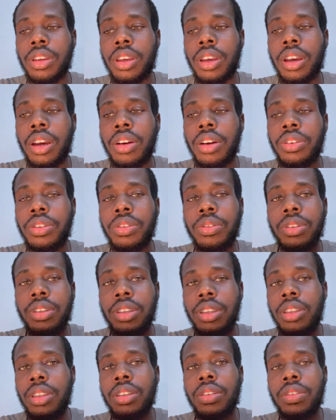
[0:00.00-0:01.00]
How do you see
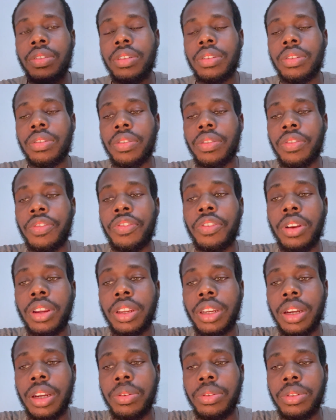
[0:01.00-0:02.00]
this
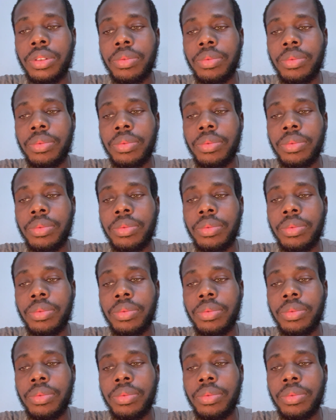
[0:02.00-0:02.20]
falling out?